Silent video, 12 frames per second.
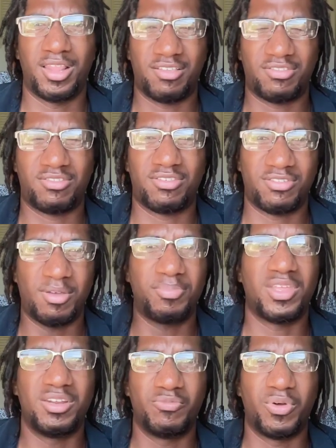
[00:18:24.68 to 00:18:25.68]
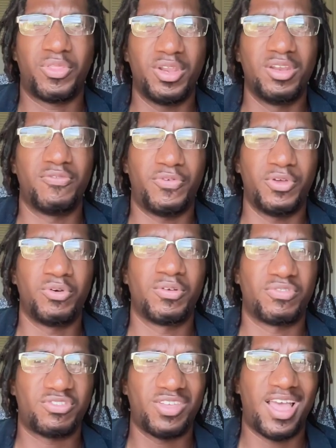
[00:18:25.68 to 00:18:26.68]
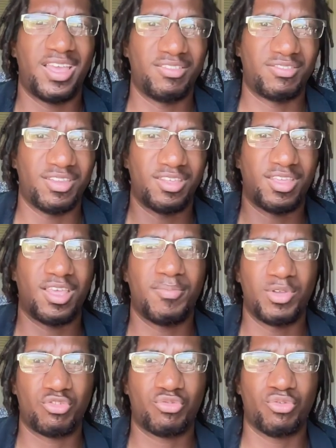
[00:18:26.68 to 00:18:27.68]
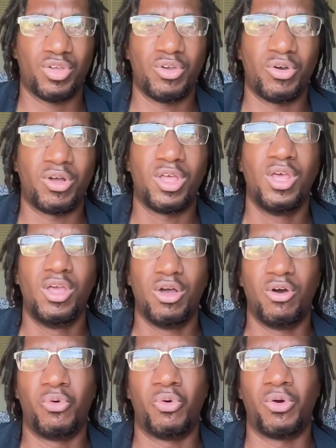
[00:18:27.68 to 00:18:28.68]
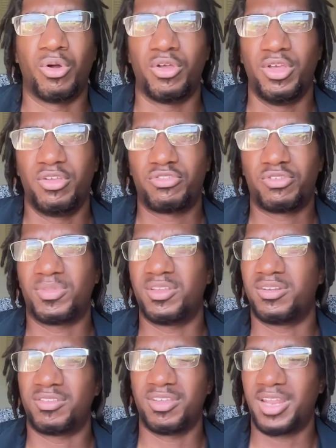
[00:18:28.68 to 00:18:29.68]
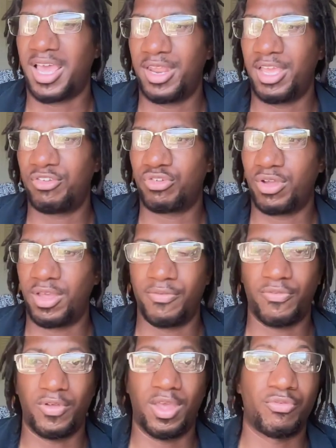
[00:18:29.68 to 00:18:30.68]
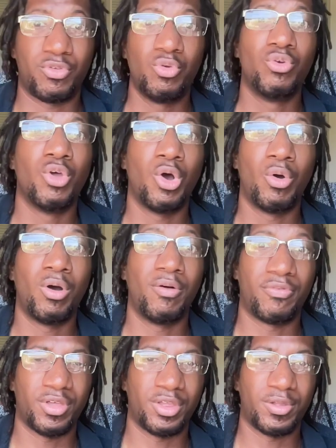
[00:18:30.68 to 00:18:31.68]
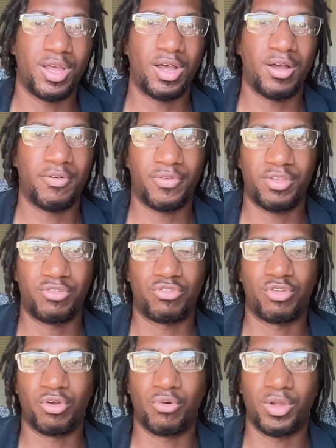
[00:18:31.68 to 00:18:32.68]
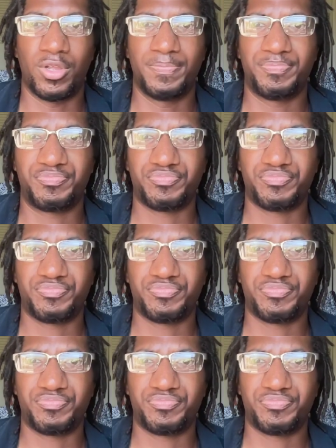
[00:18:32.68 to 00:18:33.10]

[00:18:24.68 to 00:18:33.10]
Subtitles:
something within the field of science and chemistry, or something to that nature. If you know of it, of his degree,